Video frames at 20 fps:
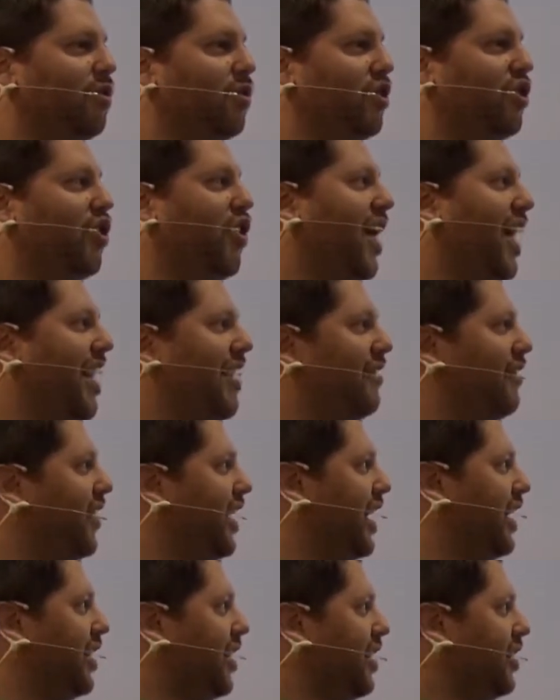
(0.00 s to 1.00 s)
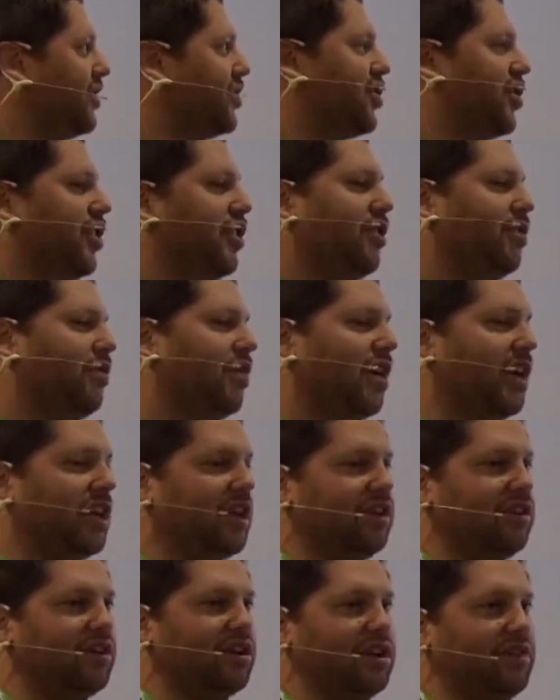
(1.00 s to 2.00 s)
you have a Linux kernel running.
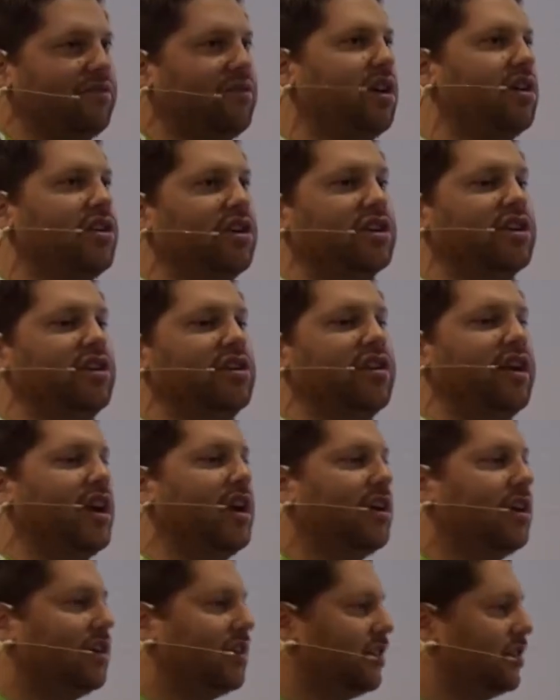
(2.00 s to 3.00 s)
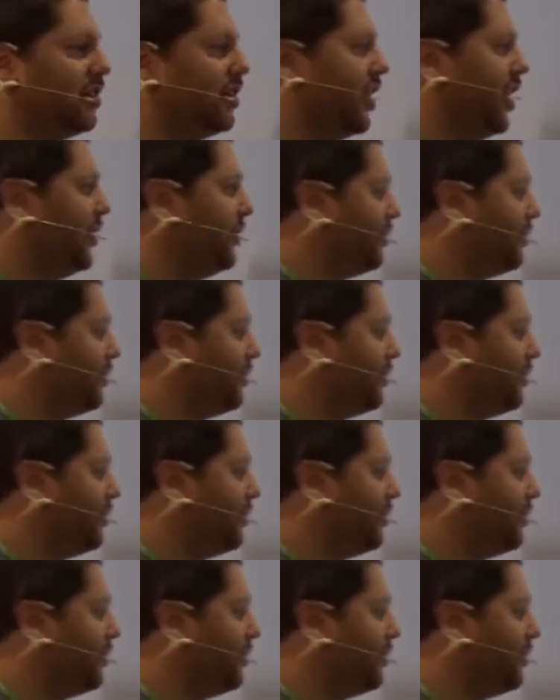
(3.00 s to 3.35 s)
You can run your container. Okay.